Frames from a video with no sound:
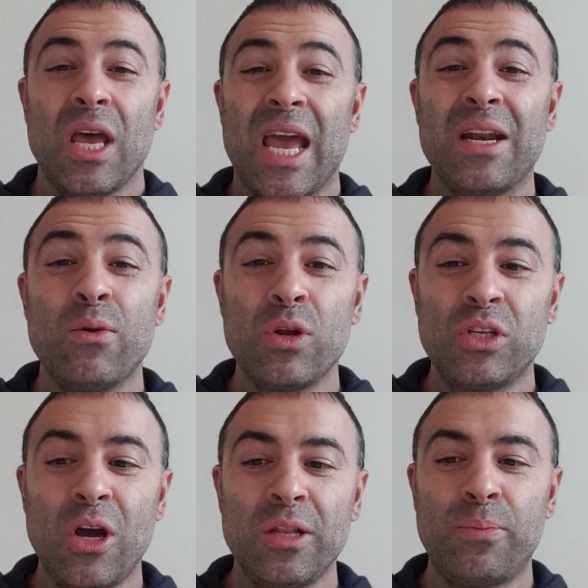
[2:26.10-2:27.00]
And he
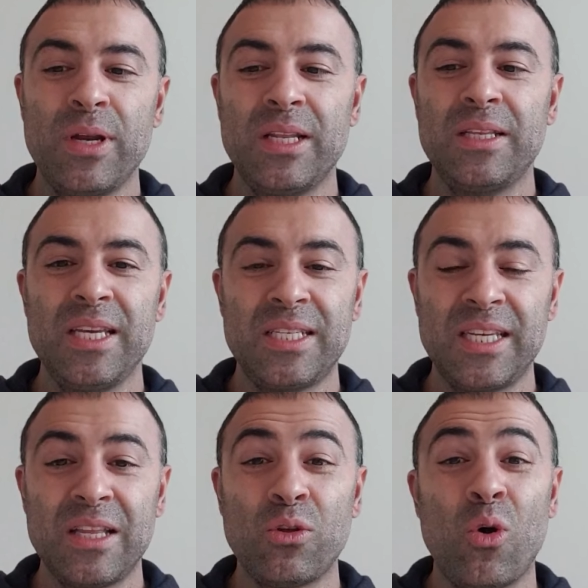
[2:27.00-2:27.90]
returned pretty
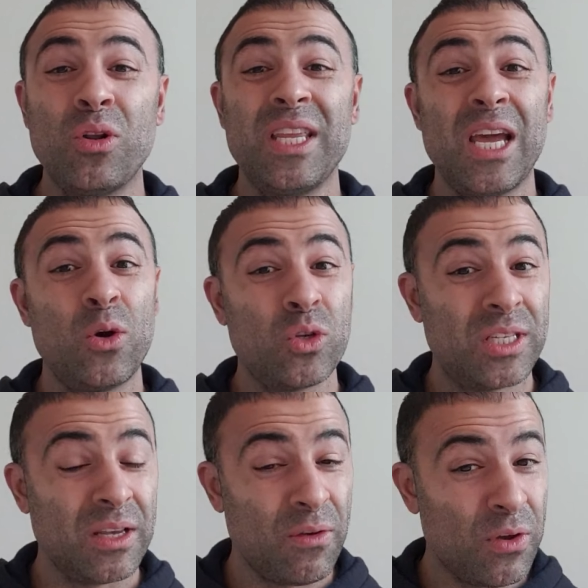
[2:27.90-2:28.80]
decent on
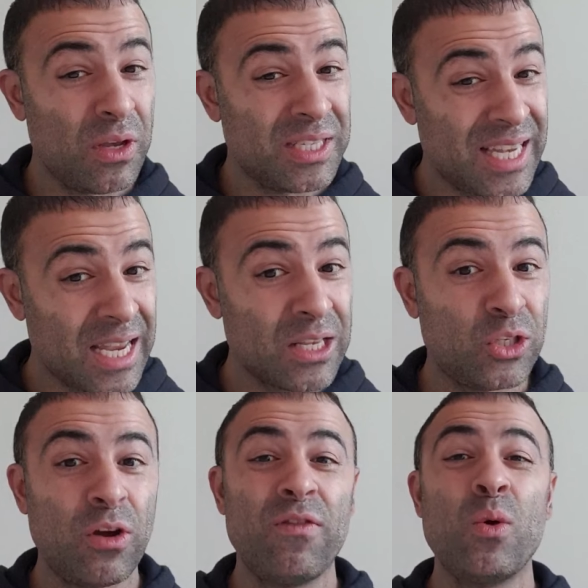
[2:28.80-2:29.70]
Diego's second
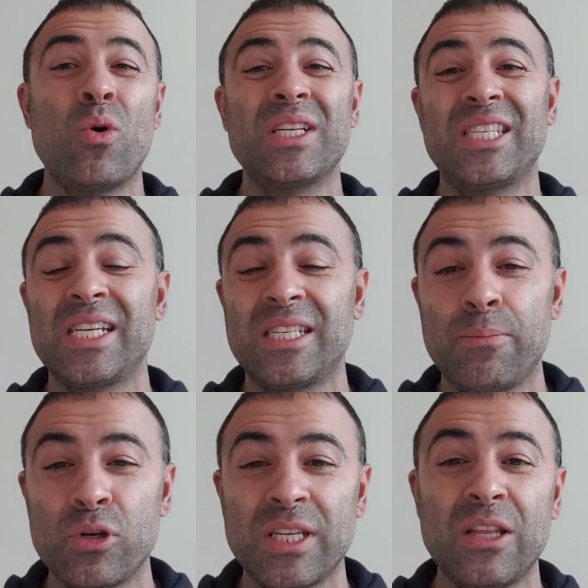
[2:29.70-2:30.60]
serve. He won
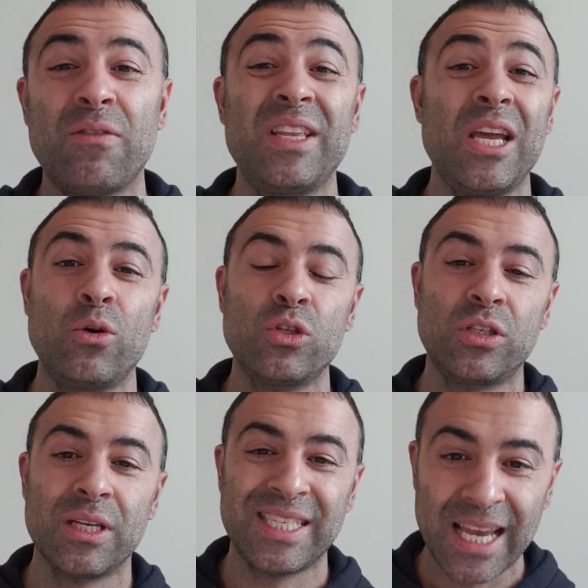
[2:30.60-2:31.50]
60% of
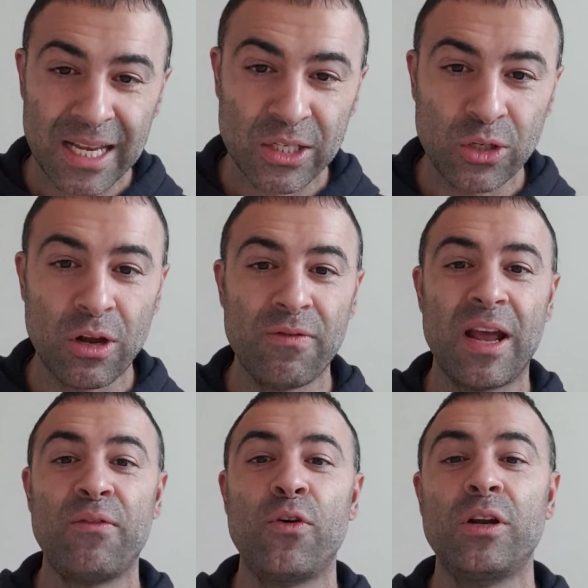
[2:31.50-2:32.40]
Diego's second serve
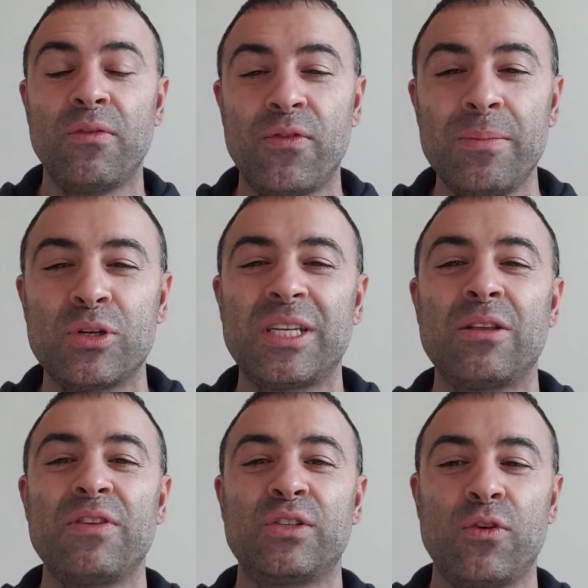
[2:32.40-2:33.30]
and 33%
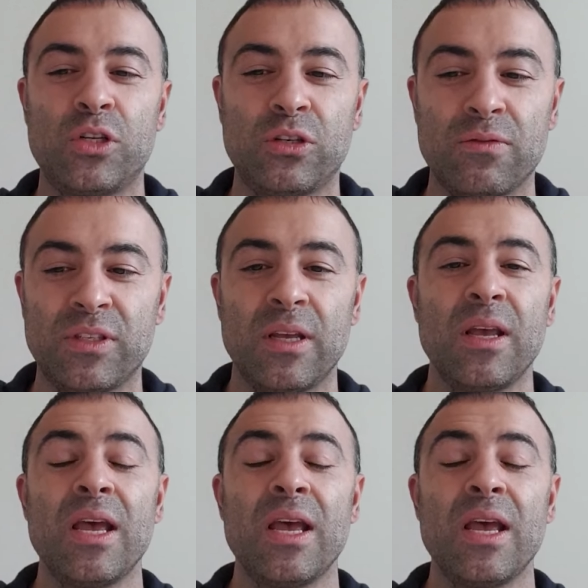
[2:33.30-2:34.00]
of his first serves.